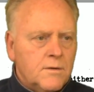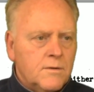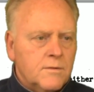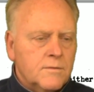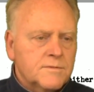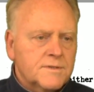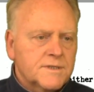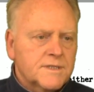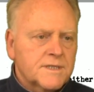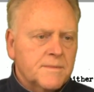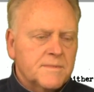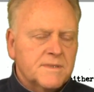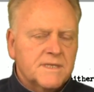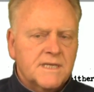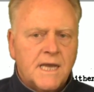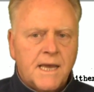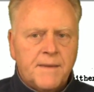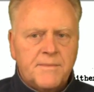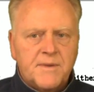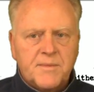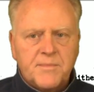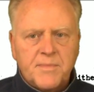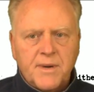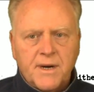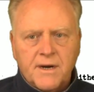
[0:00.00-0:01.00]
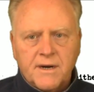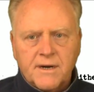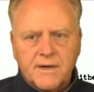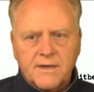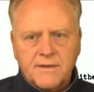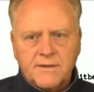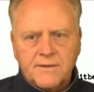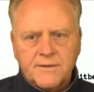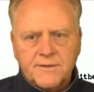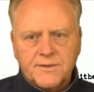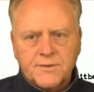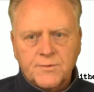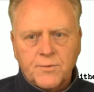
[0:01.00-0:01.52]
subatomic
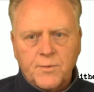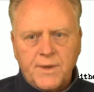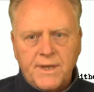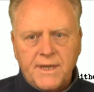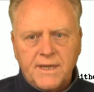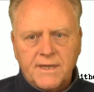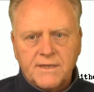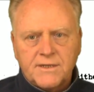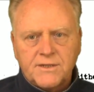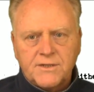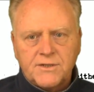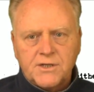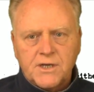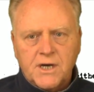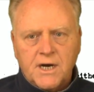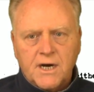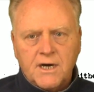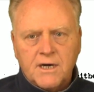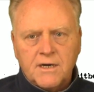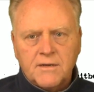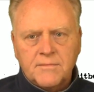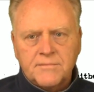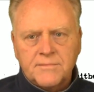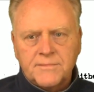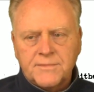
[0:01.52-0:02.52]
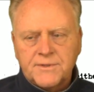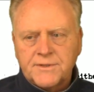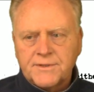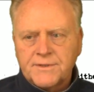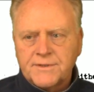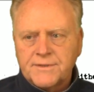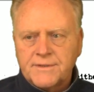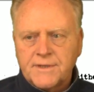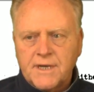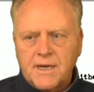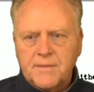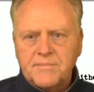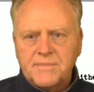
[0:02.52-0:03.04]
particles, weak charms,
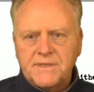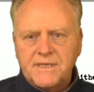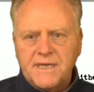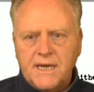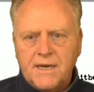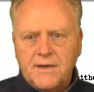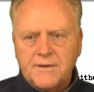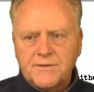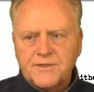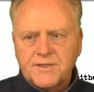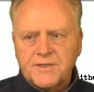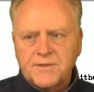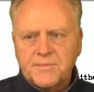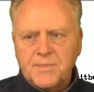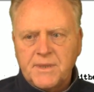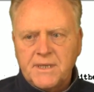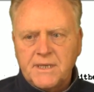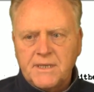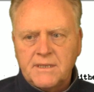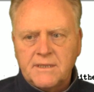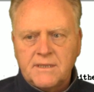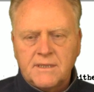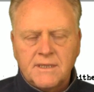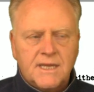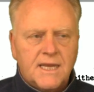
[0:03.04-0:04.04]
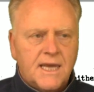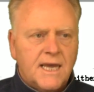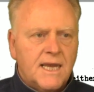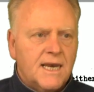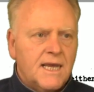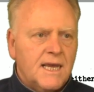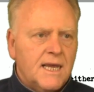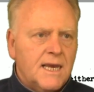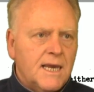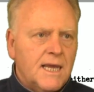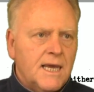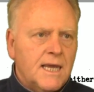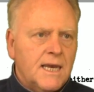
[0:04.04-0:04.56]
up-down spin, la
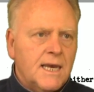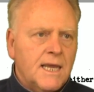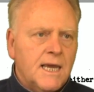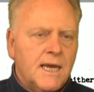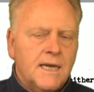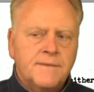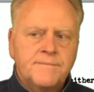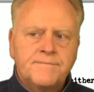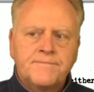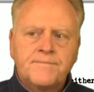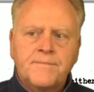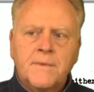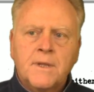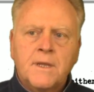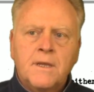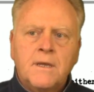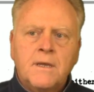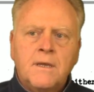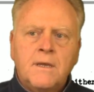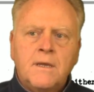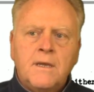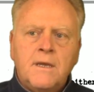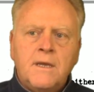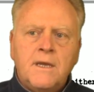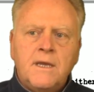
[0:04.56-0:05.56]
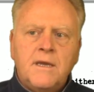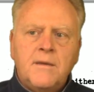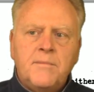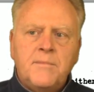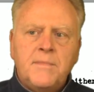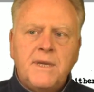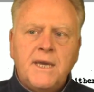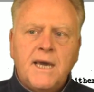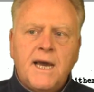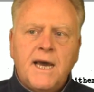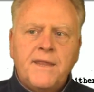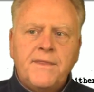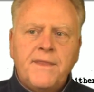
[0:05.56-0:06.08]
la la la. And
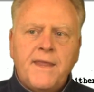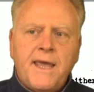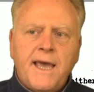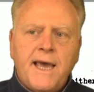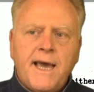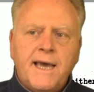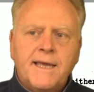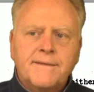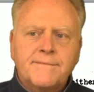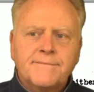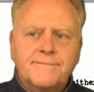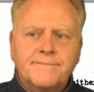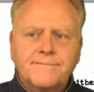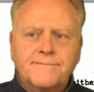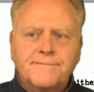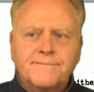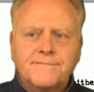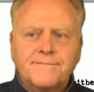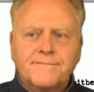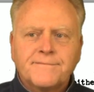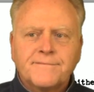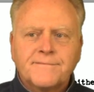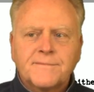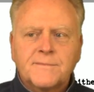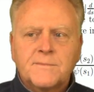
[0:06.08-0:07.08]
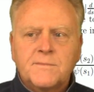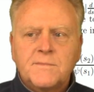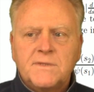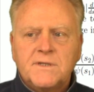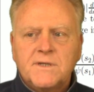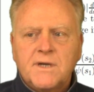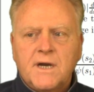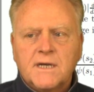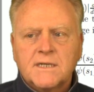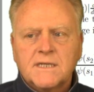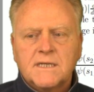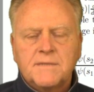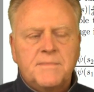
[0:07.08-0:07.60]
beyond that, we
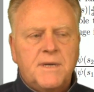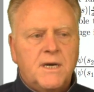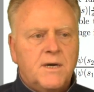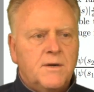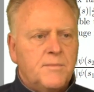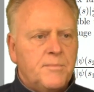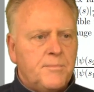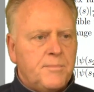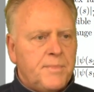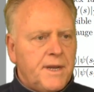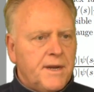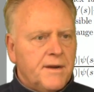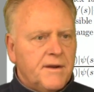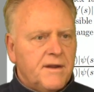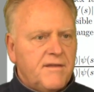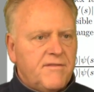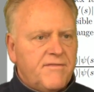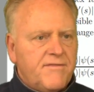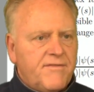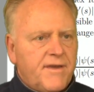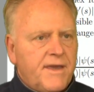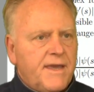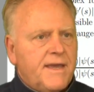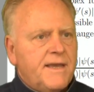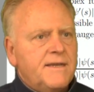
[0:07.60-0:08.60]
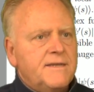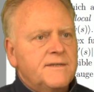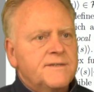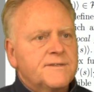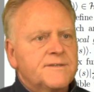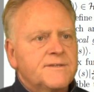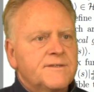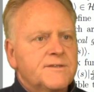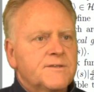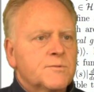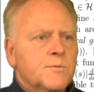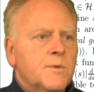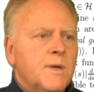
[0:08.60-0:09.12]
talked about Berry phase
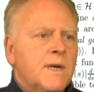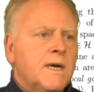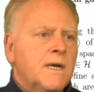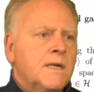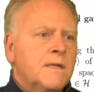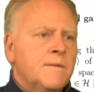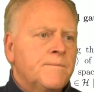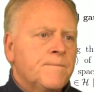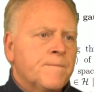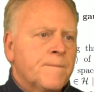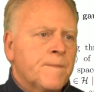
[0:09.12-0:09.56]
as well.